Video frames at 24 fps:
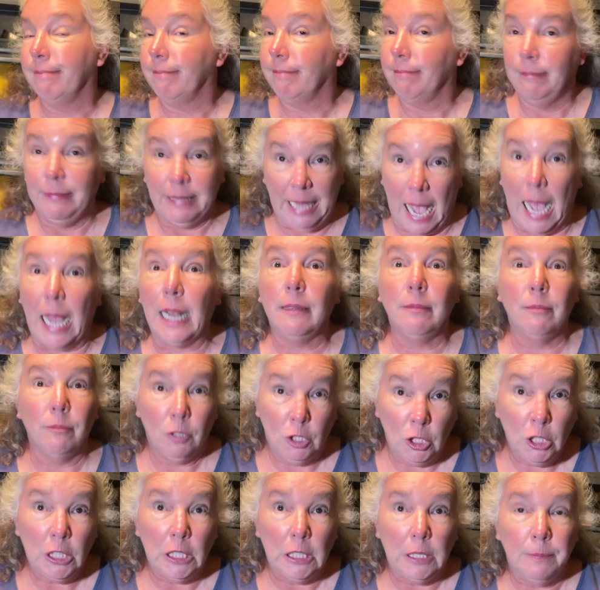Not
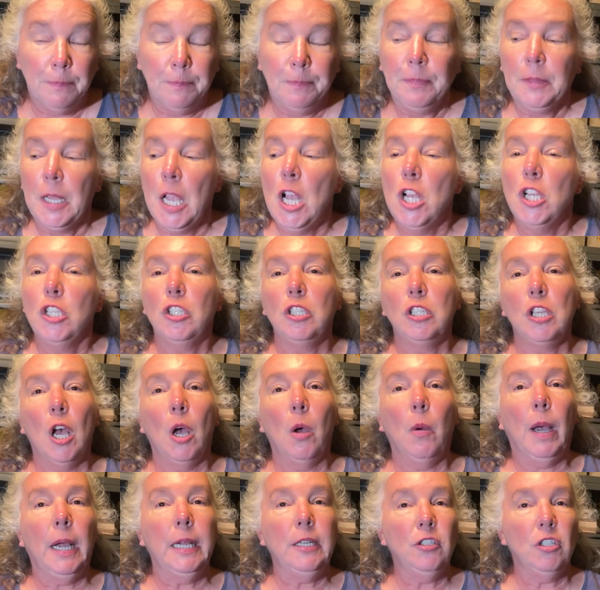good.
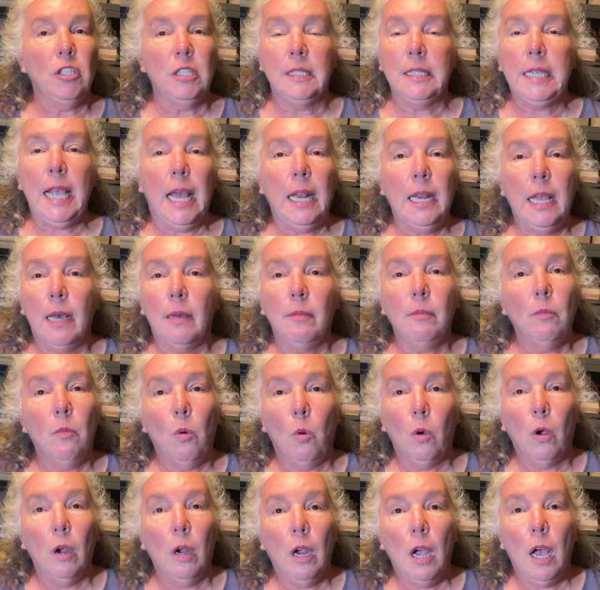So I just got out
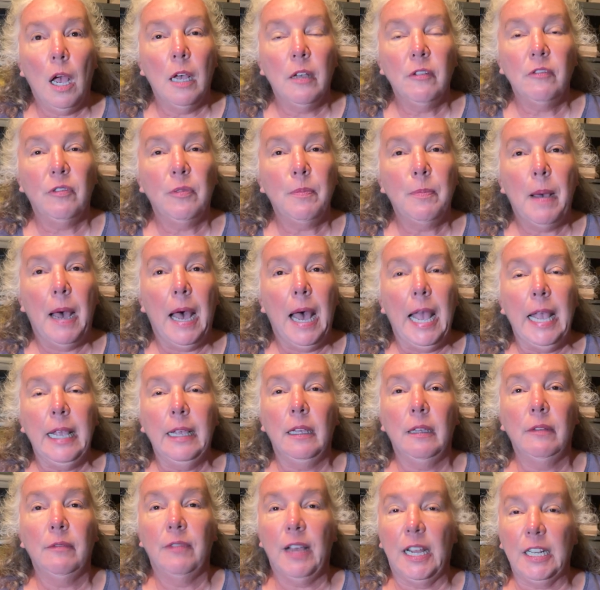more of
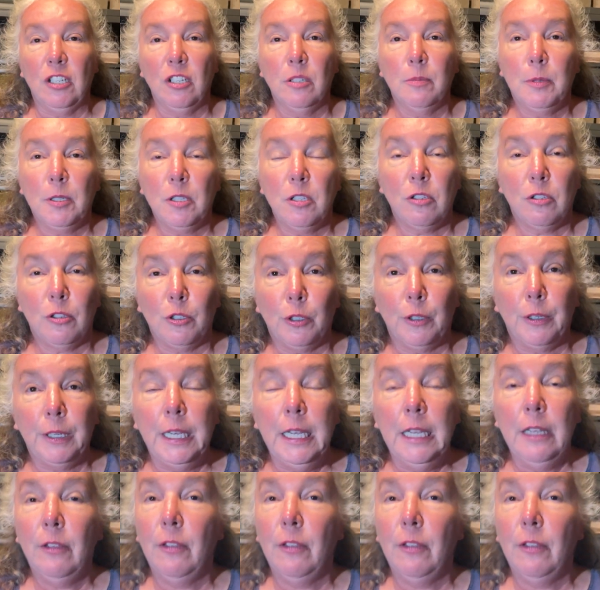my vegetable slurry.